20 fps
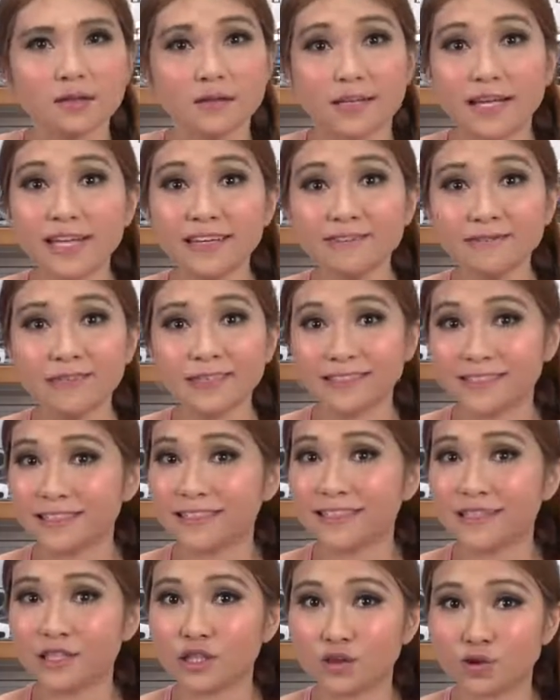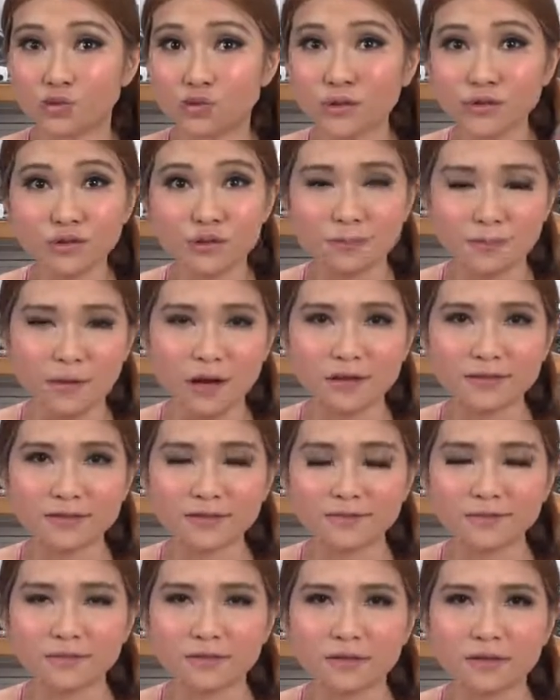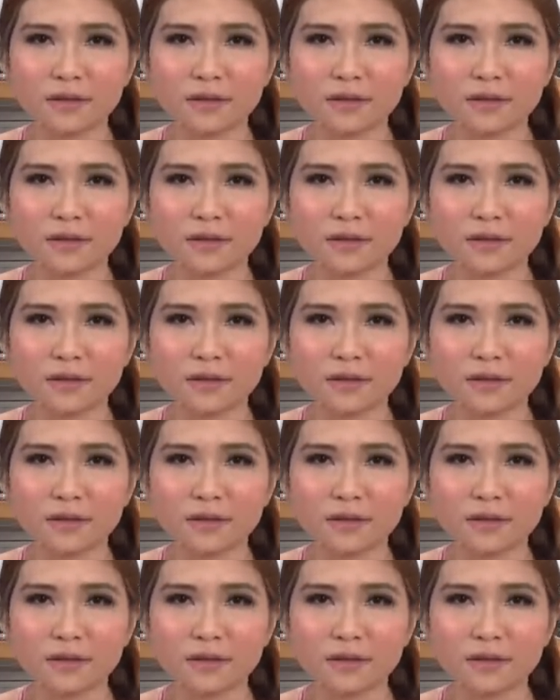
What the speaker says: The link is in the description box.